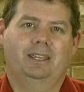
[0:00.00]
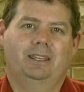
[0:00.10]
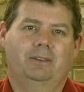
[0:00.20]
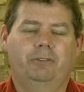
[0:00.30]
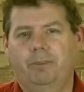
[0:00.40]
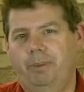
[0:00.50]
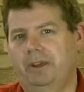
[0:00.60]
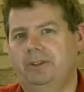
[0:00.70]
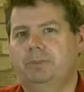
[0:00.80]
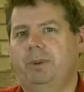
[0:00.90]
If their
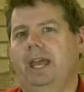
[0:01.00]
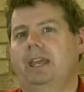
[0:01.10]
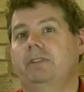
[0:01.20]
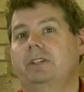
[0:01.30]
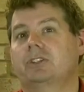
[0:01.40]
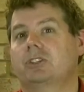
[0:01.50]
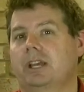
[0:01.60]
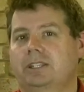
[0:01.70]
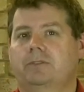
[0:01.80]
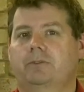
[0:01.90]
parents behave in
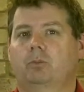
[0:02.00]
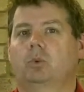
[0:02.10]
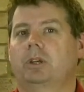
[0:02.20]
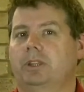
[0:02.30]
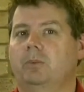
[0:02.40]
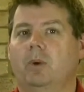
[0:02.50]
trustworthy